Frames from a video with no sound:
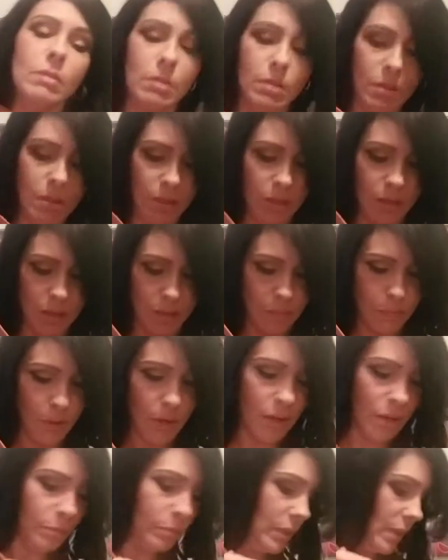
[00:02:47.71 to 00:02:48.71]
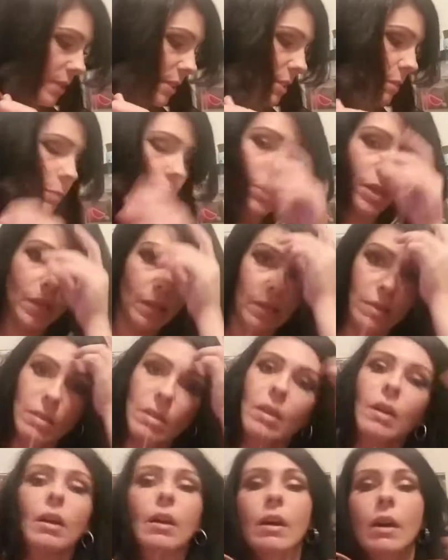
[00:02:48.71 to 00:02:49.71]
the bottomless pit.
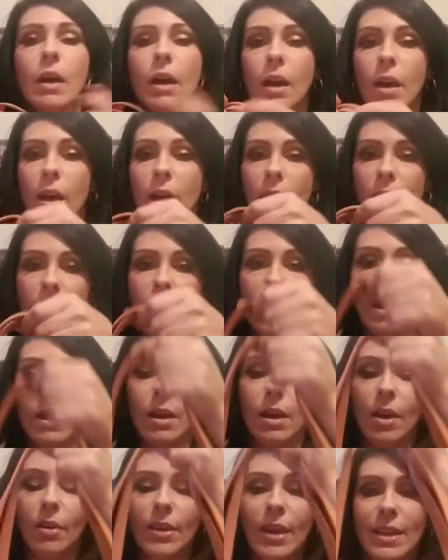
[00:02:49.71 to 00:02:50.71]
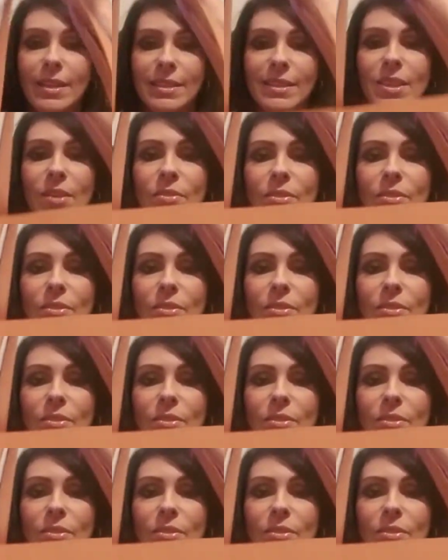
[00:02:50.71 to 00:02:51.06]
Okay, so